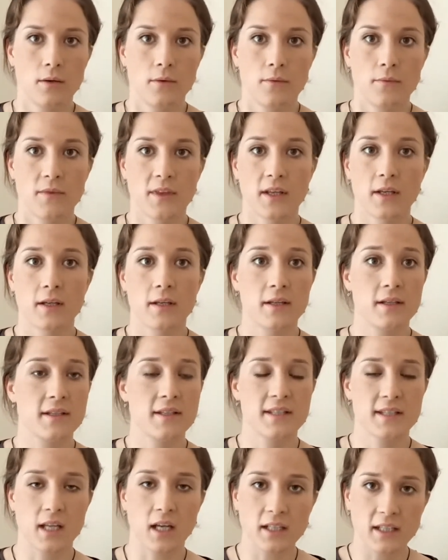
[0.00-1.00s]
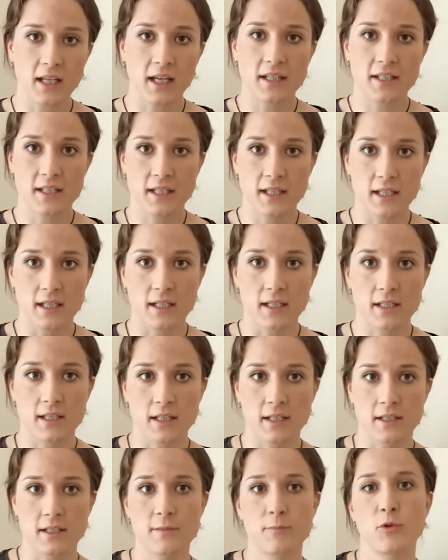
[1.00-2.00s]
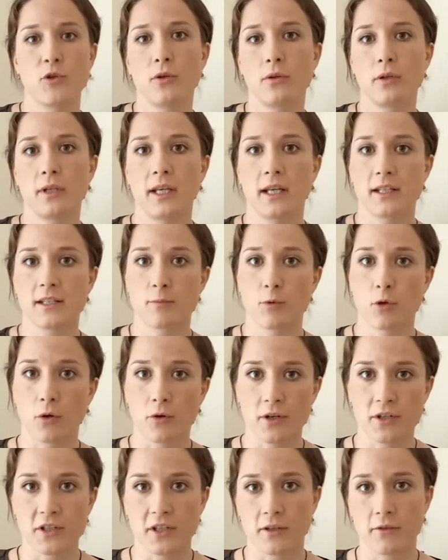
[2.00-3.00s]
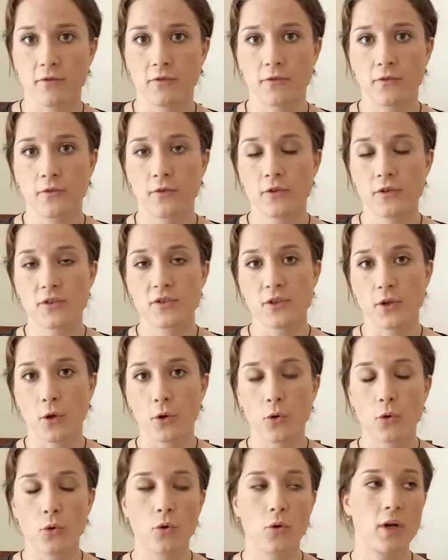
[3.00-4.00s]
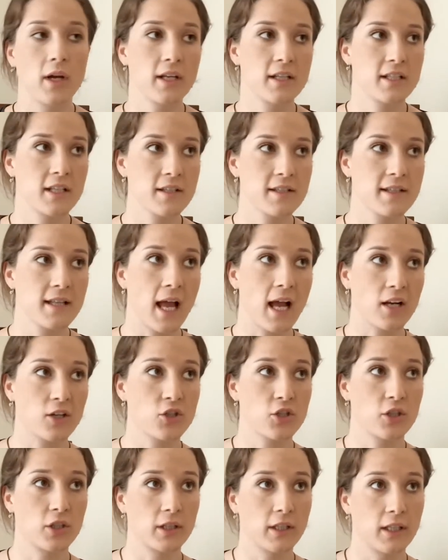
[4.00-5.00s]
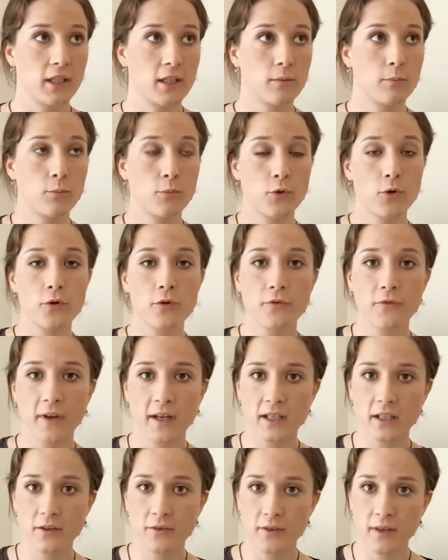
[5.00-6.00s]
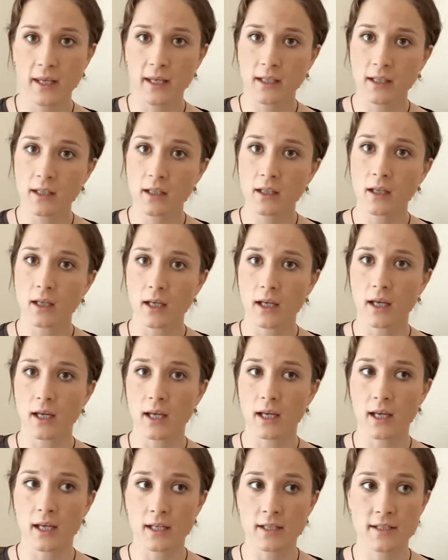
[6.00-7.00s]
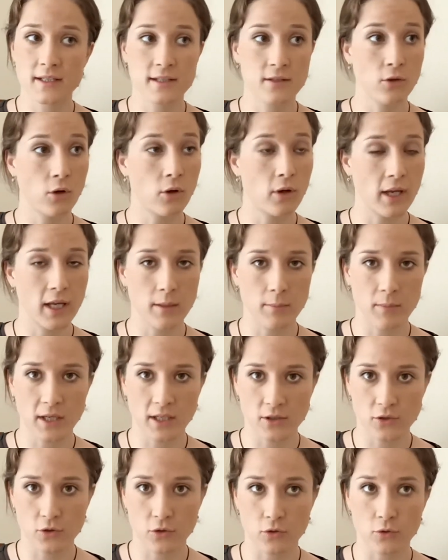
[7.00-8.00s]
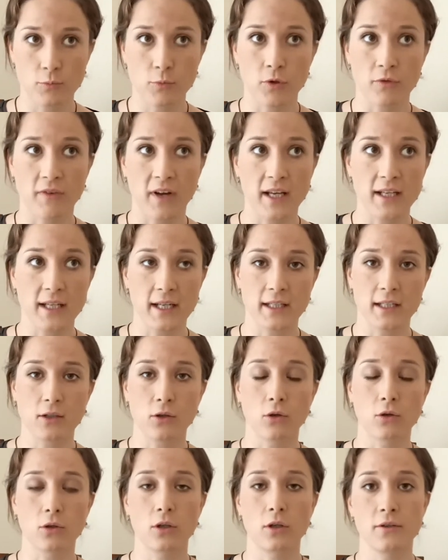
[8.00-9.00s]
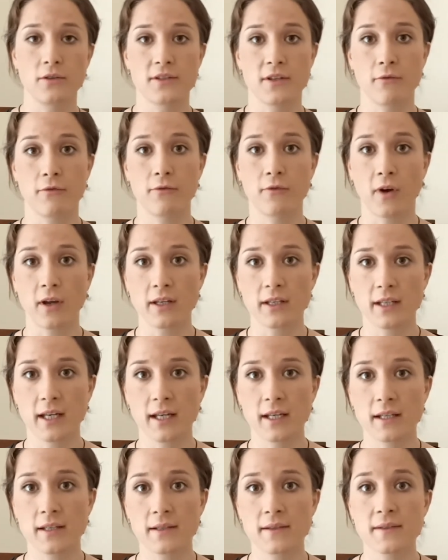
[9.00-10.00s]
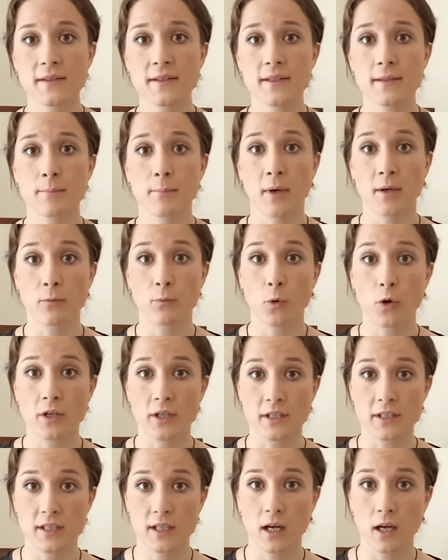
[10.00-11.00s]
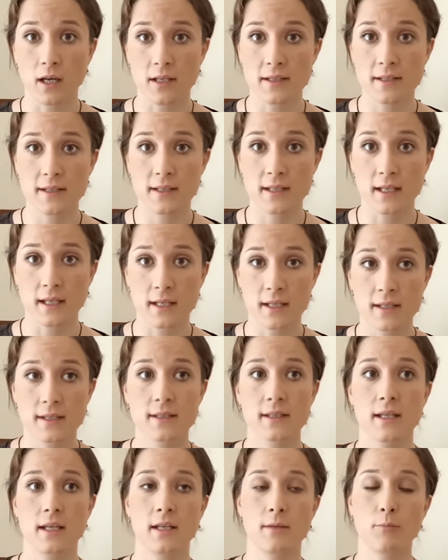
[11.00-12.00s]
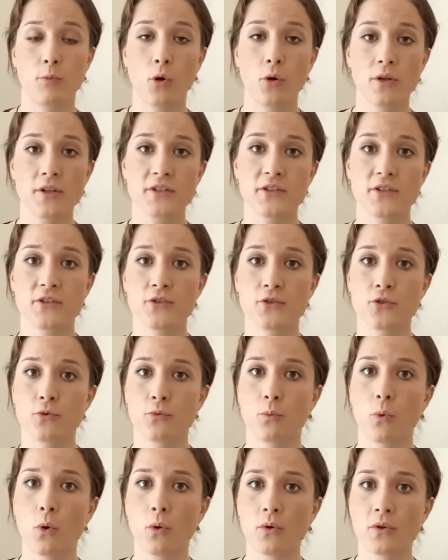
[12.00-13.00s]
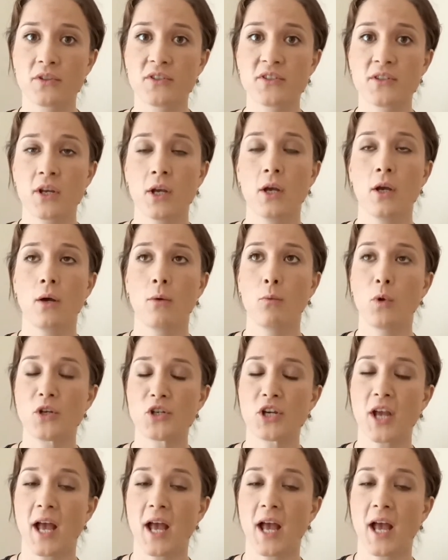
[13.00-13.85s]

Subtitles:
The study I did is purely explorative, so it doesn't actually prove anything. It's not aiming to provide any conclusive findings, but what it does is it points us towards which